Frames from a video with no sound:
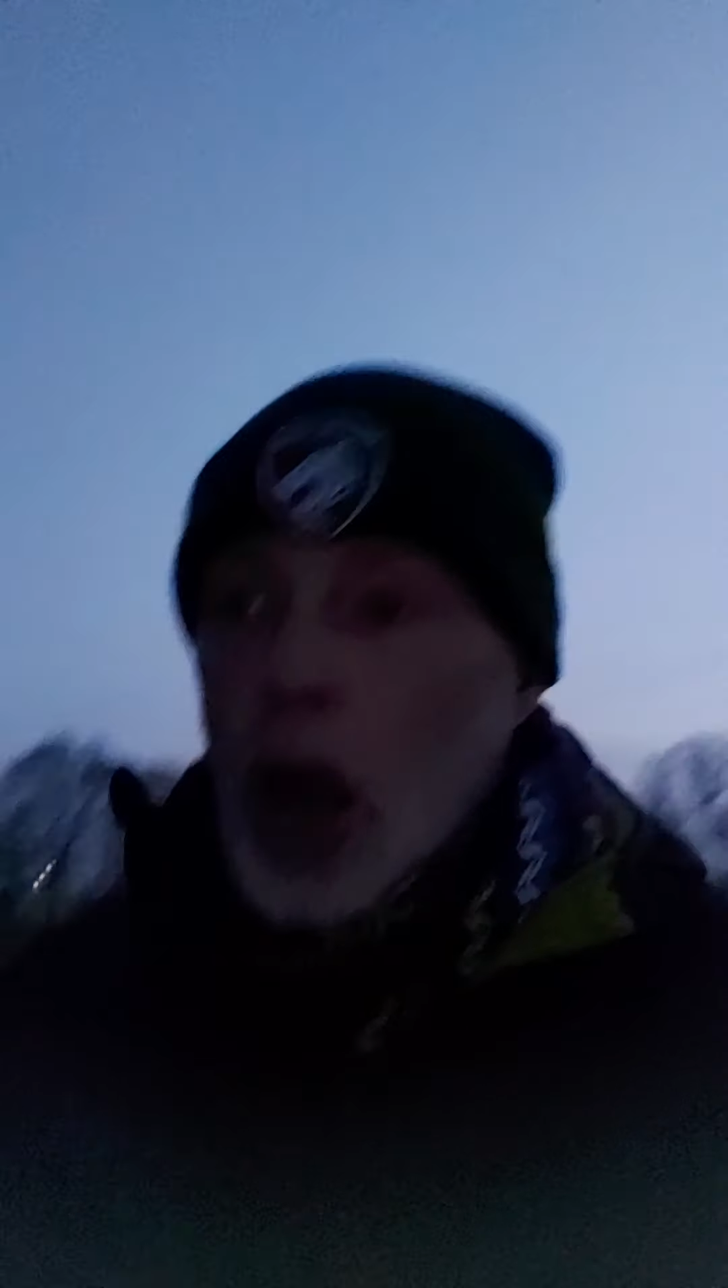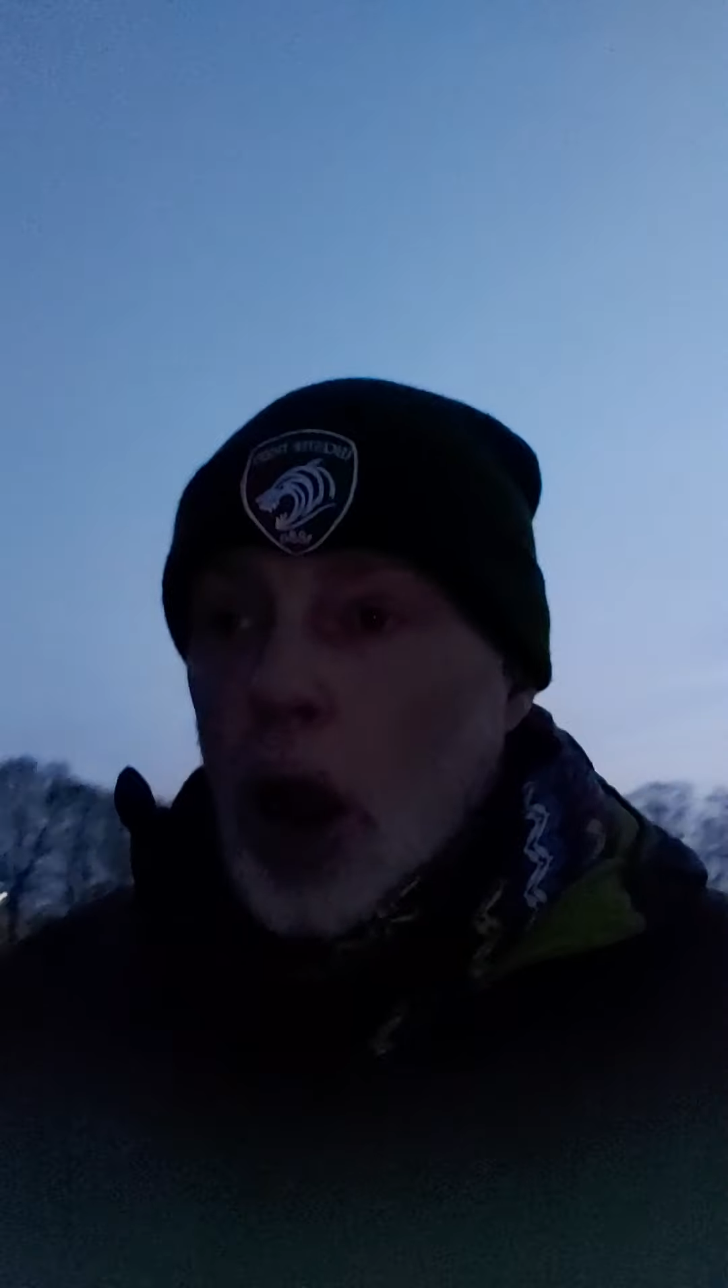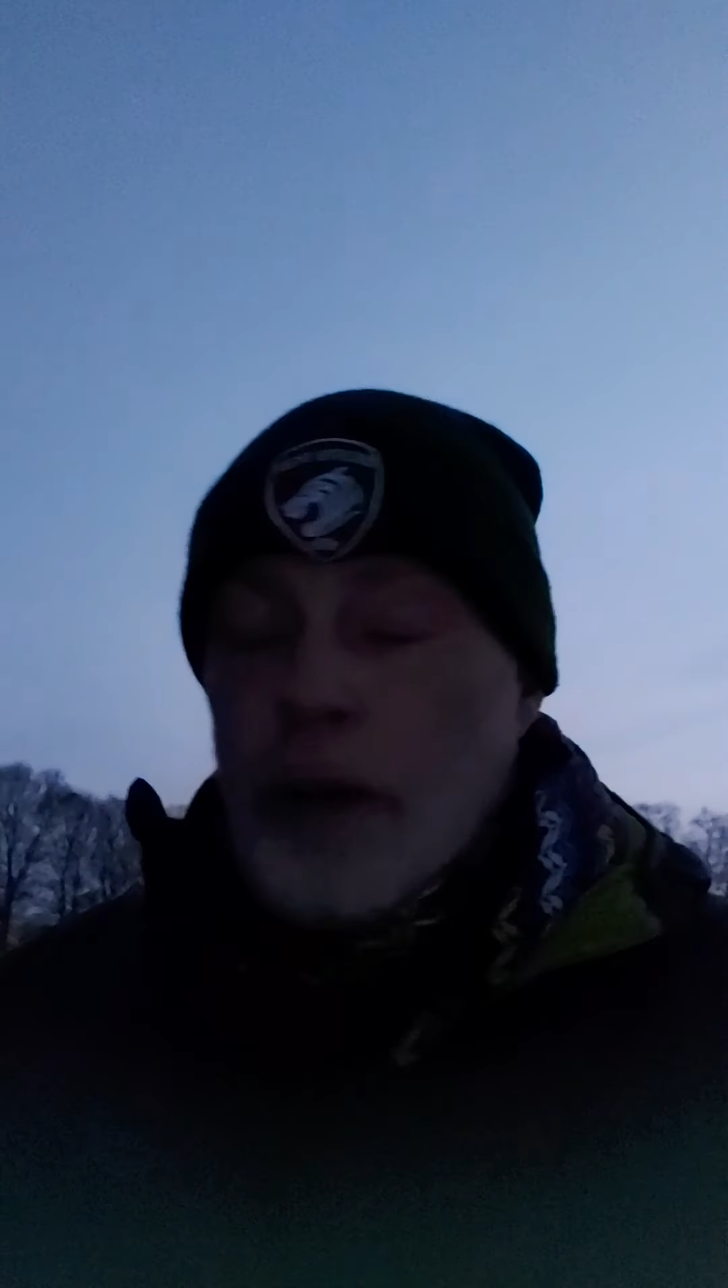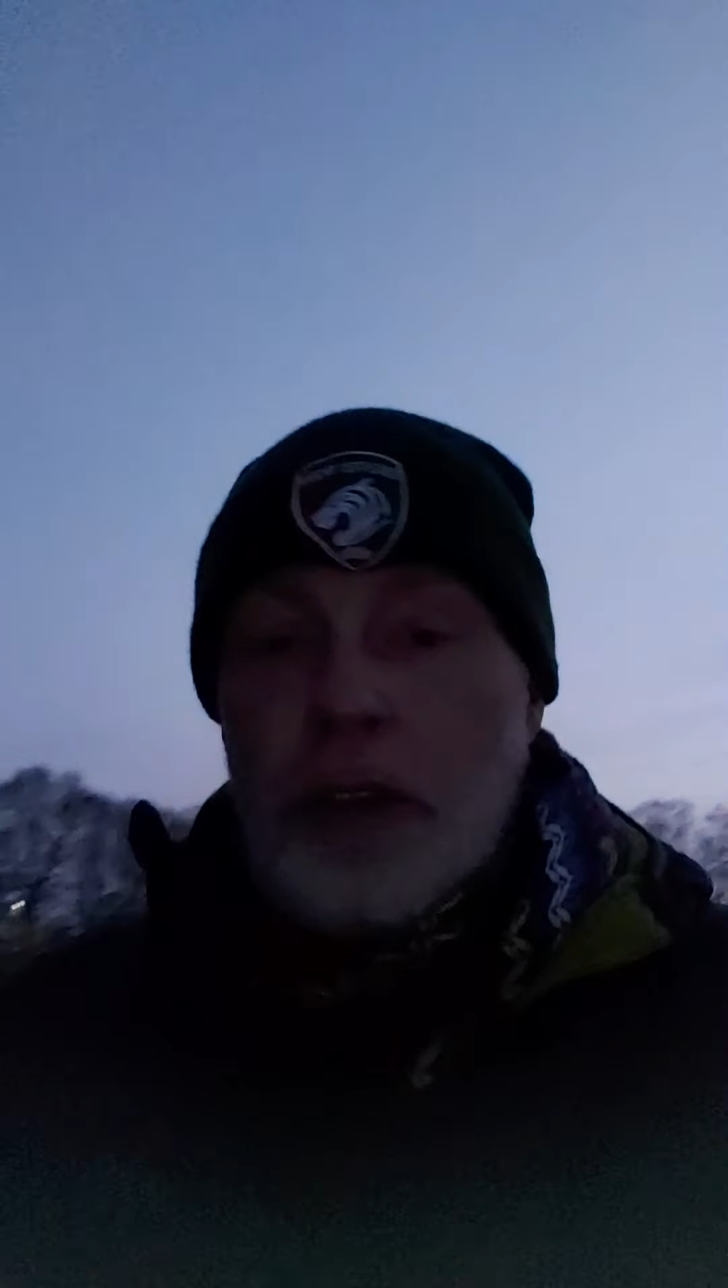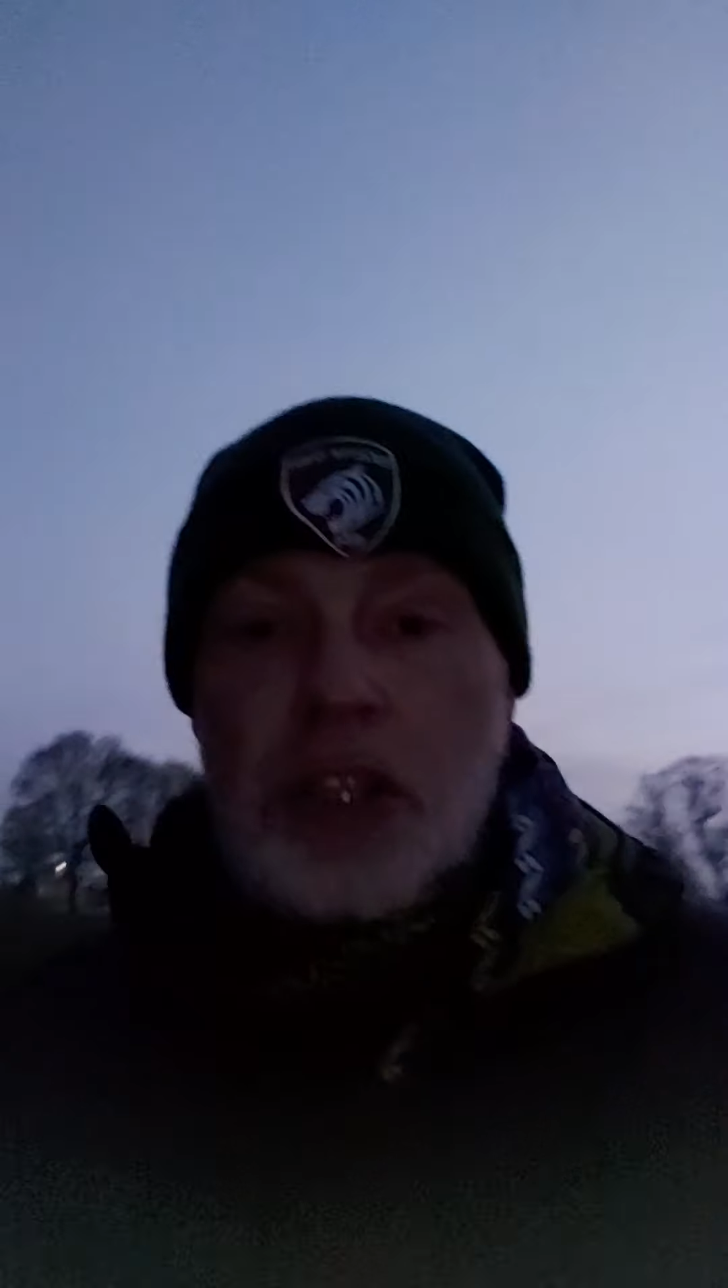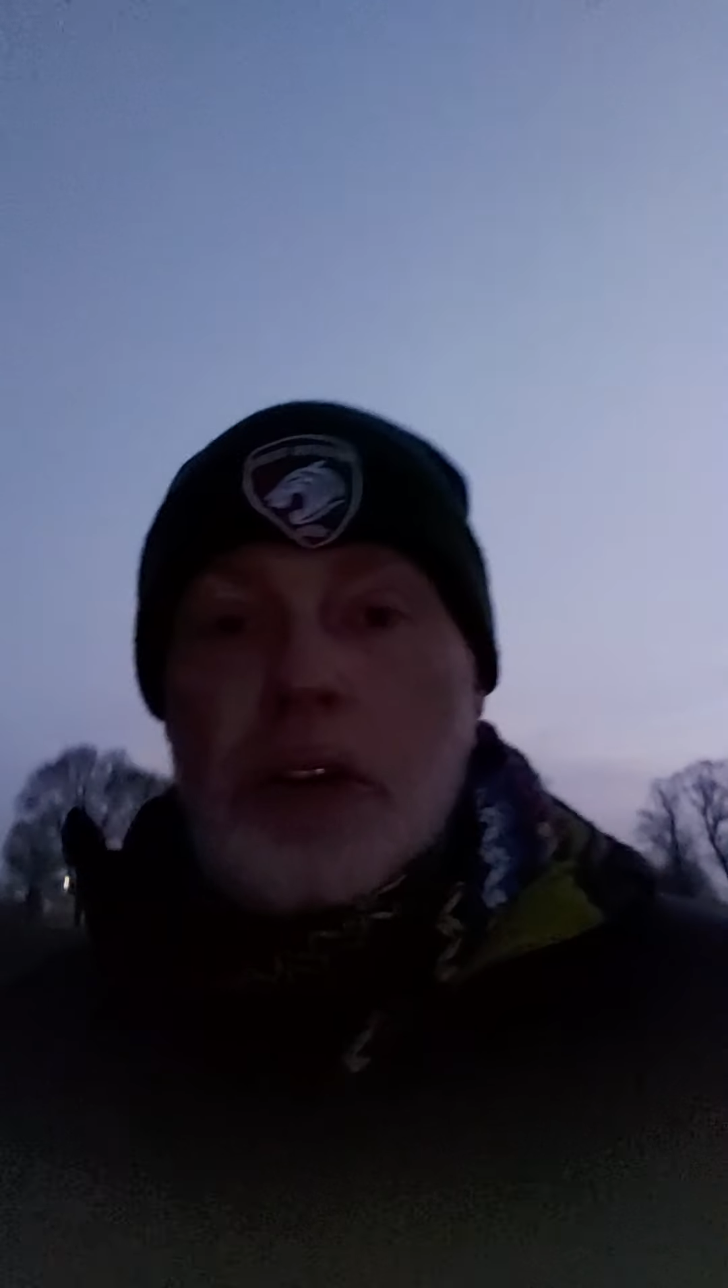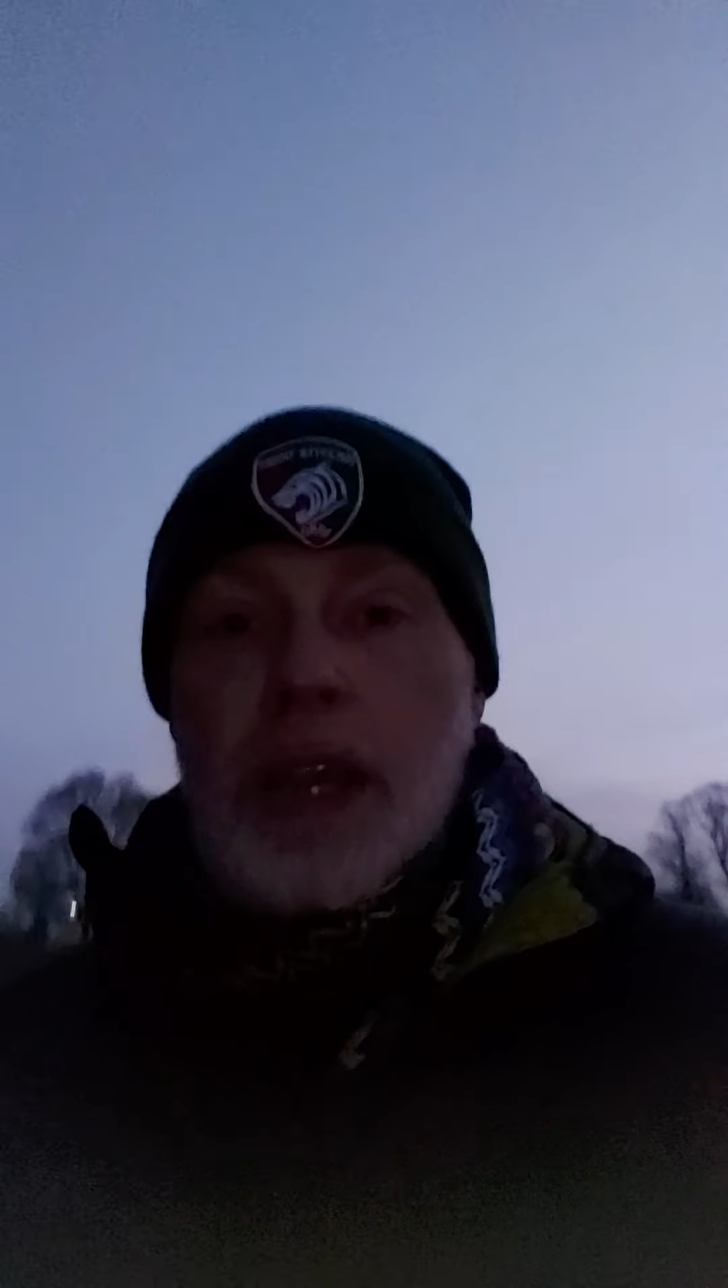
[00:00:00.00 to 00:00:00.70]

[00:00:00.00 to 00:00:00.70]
over his